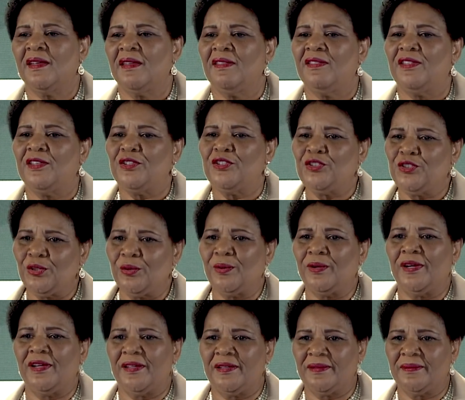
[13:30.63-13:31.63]
the
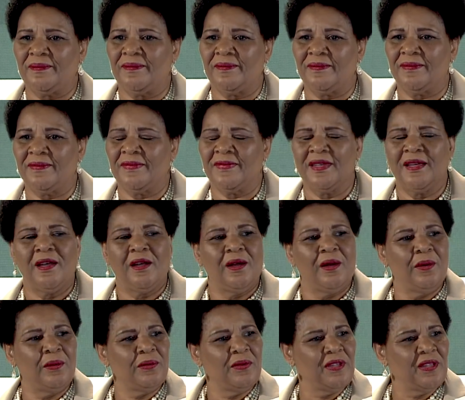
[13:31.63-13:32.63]
joy
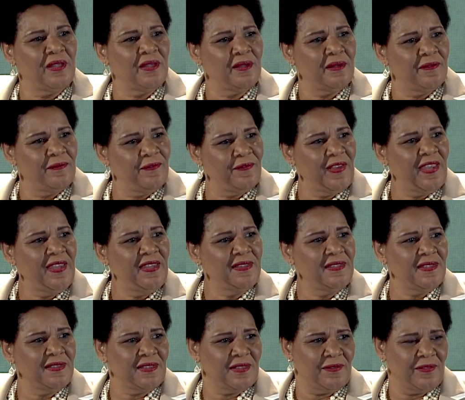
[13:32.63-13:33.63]
on the
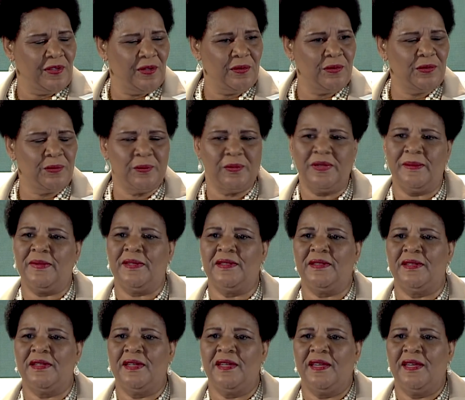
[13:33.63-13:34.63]
faces of those women
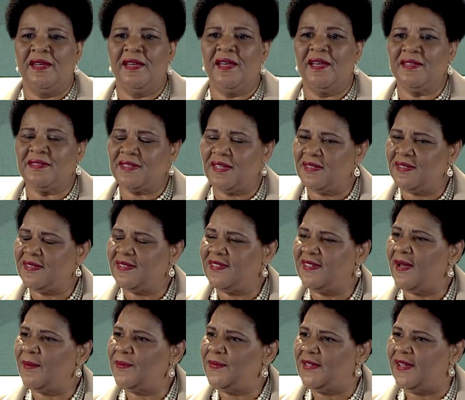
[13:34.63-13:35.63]
as they
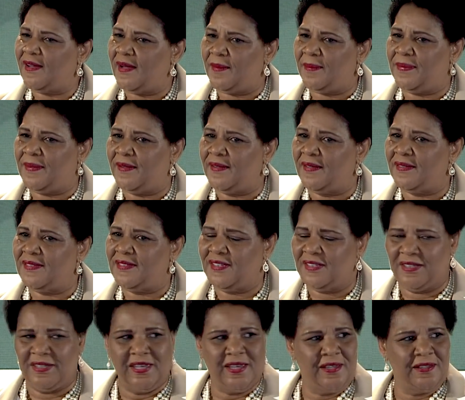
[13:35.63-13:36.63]
stepped up to
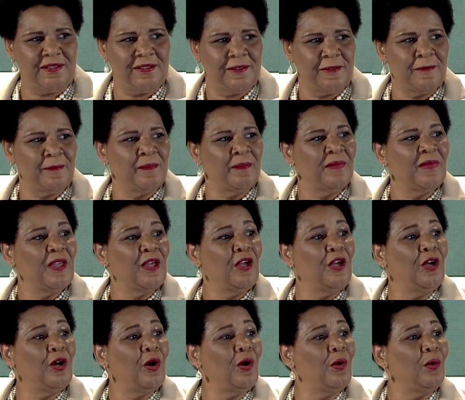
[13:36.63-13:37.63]
get
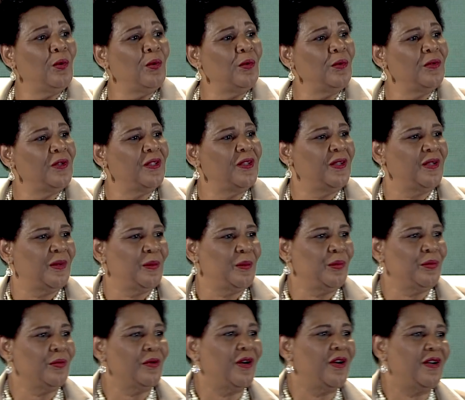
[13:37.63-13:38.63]
gold,
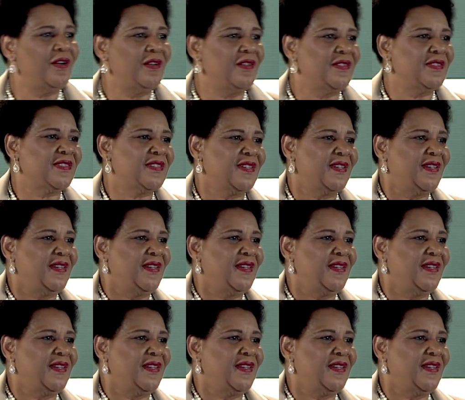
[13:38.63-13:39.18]
bronze,